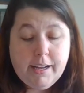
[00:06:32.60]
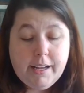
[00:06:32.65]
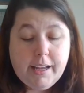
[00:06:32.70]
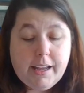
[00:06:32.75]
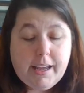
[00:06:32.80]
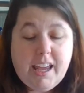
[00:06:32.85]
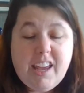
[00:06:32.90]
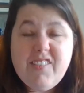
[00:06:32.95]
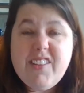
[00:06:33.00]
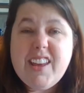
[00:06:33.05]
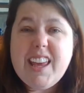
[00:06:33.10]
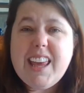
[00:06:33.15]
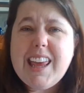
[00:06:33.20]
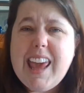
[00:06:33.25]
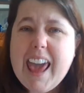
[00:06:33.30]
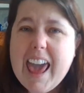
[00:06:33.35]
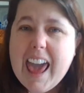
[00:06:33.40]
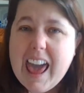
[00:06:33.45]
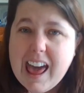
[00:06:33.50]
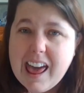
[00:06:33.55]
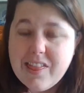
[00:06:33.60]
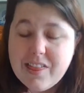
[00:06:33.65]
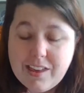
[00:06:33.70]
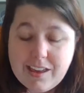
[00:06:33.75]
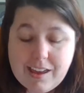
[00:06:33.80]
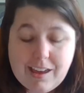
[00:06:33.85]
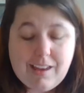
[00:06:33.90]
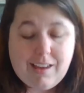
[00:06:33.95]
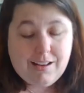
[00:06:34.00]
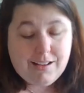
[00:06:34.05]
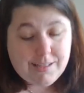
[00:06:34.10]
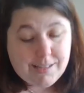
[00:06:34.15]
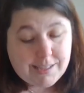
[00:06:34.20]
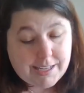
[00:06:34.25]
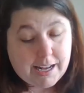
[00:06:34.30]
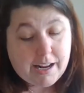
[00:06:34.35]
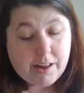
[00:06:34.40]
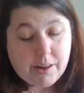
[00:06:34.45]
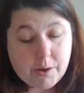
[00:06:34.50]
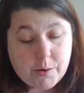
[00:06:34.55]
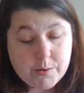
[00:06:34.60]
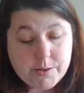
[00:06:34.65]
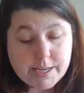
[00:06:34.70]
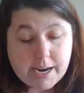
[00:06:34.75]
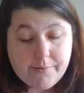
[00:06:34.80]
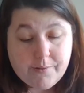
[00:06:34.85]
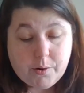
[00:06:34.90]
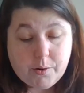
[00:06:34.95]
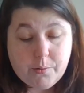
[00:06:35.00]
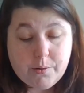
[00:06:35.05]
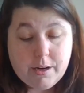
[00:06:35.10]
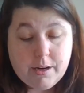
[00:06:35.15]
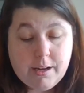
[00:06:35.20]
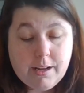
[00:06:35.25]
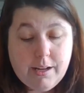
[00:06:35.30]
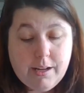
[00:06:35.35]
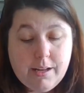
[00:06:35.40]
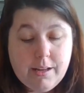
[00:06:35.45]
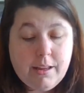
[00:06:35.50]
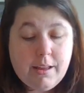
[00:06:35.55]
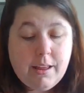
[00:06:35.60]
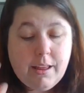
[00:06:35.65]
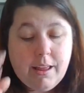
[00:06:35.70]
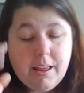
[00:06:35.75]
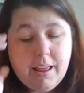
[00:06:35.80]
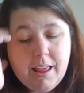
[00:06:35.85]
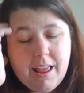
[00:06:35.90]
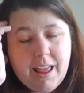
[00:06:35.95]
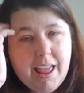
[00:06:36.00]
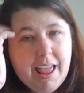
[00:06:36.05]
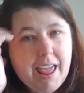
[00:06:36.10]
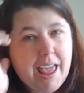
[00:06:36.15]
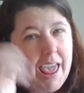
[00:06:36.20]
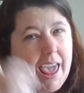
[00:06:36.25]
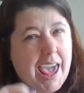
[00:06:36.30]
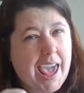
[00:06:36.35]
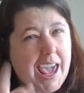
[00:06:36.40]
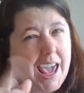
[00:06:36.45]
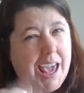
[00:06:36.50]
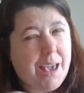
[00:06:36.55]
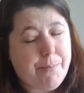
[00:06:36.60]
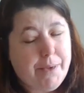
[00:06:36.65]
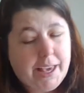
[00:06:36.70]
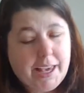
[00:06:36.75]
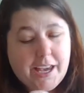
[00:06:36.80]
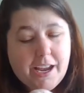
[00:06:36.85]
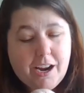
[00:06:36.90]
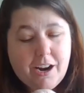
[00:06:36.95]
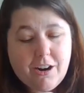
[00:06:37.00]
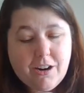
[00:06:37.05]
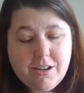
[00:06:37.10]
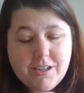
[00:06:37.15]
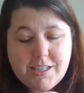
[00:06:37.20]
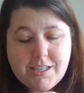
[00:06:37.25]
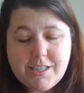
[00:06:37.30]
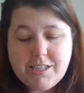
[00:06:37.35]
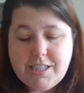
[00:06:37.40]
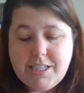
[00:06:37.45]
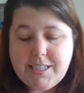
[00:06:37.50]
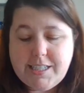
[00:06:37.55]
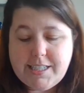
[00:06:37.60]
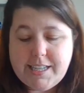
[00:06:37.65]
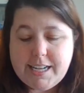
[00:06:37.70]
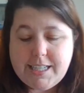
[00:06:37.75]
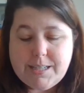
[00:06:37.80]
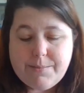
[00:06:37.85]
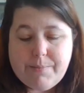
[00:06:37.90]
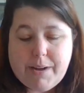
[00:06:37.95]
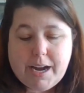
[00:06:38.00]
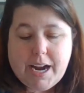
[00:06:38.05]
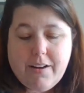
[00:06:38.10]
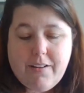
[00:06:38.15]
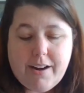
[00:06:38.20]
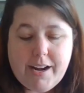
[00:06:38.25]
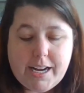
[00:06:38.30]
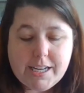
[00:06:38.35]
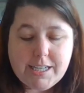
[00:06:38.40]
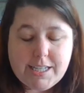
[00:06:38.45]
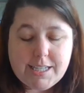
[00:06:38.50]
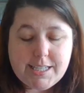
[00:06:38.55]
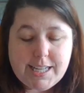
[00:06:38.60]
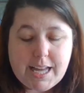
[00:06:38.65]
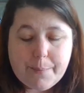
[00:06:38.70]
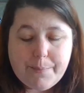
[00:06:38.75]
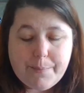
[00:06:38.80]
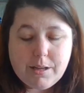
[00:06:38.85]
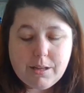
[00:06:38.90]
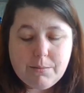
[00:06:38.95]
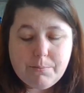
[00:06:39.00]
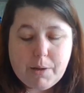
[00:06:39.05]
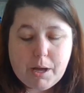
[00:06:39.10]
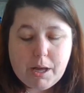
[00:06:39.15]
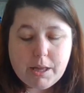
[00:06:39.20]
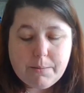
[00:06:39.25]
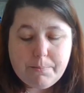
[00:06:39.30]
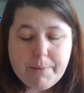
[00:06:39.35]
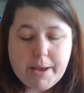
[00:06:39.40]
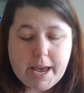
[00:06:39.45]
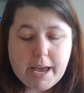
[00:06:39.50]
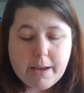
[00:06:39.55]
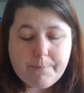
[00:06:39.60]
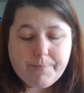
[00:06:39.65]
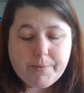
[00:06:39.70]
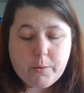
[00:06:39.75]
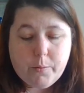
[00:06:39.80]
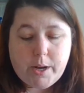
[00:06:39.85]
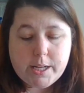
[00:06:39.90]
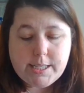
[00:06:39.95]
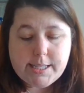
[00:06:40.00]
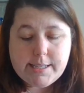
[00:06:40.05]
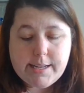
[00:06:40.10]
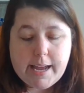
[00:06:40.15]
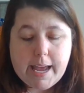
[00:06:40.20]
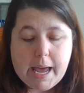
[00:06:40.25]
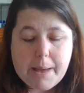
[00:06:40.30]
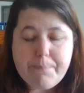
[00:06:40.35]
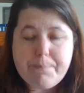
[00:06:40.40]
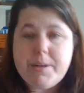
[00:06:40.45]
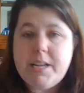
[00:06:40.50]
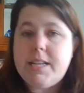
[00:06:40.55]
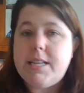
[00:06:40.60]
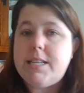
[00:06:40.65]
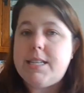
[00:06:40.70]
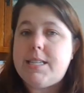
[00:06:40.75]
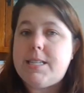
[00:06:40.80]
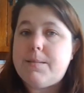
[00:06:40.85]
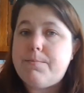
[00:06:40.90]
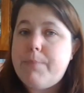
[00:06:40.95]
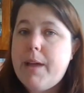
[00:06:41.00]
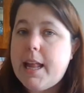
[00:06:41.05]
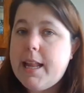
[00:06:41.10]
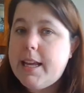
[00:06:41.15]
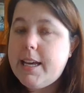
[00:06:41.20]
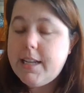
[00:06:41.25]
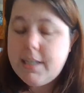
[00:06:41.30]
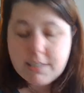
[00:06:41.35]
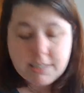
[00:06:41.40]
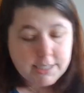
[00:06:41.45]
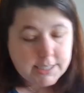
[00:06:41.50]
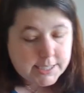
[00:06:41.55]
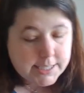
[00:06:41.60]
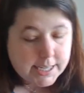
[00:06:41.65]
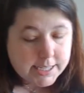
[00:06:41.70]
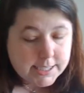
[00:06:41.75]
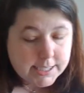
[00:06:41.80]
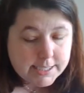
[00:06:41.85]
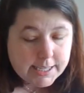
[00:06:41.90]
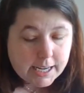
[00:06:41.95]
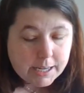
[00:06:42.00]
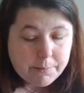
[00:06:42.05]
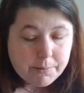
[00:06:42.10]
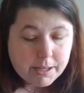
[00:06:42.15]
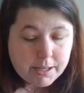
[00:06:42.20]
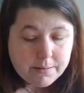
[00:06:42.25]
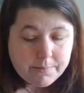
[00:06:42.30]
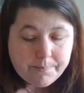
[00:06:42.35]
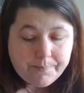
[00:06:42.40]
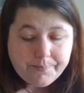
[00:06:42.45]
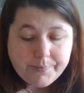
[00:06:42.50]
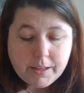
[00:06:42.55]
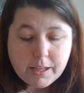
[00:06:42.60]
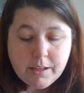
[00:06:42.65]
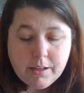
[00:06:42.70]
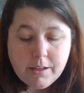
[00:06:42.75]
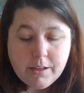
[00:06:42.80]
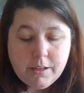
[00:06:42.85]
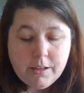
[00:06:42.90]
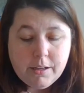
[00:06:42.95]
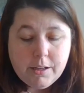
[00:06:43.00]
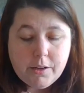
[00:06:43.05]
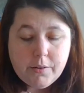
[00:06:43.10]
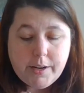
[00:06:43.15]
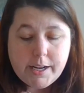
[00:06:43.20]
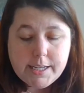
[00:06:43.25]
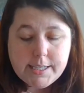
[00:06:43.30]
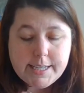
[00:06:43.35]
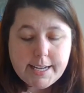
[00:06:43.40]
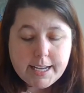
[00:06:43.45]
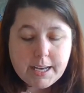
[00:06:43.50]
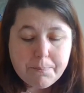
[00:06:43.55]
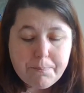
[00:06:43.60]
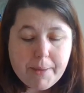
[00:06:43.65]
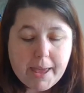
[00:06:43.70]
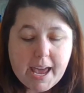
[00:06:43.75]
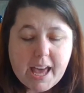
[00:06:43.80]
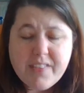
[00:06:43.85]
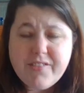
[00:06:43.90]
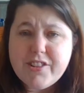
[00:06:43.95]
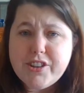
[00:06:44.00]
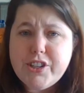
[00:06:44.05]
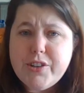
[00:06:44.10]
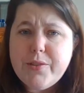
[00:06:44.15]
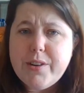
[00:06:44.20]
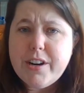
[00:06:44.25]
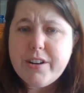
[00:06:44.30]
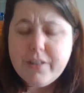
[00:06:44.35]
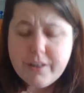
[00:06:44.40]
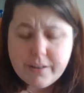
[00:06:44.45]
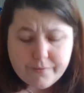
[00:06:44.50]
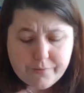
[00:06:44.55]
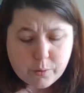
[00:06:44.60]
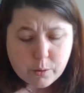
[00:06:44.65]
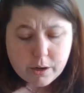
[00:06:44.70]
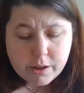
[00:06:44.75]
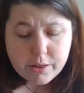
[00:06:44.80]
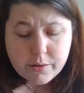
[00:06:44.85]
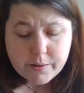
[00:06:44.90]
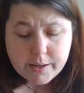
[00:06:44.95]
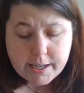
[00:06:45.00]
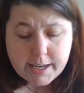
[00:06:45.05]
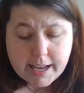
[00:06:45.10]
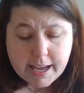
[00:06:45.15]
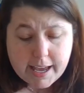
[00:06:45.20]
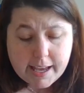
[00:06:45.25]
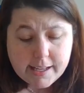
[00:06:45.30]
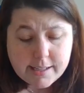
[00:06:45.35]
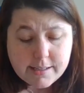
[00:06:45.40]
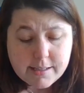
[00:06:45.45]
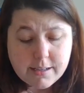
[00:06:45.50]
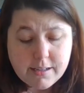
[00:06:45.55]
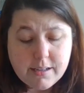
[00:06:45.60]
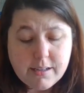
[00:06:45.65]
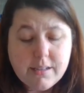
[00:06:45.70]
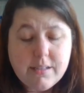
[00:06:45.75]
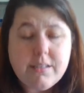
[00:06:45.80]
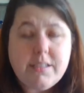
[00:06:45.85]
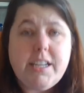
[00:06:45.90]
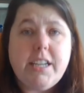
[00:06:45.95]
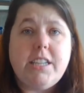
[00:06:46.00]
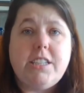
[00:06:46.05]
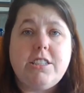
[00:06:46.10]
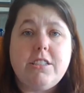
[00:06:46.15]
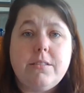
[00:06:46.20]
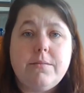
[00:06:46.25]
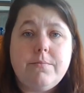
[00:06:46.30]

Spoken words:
Even Kathy said hello to everyone. Hey, big ears, she said to Myron as she slapped him on the back. What's happening, Snelly? She said to Damien. You didn't take a bath for 243 days, did you?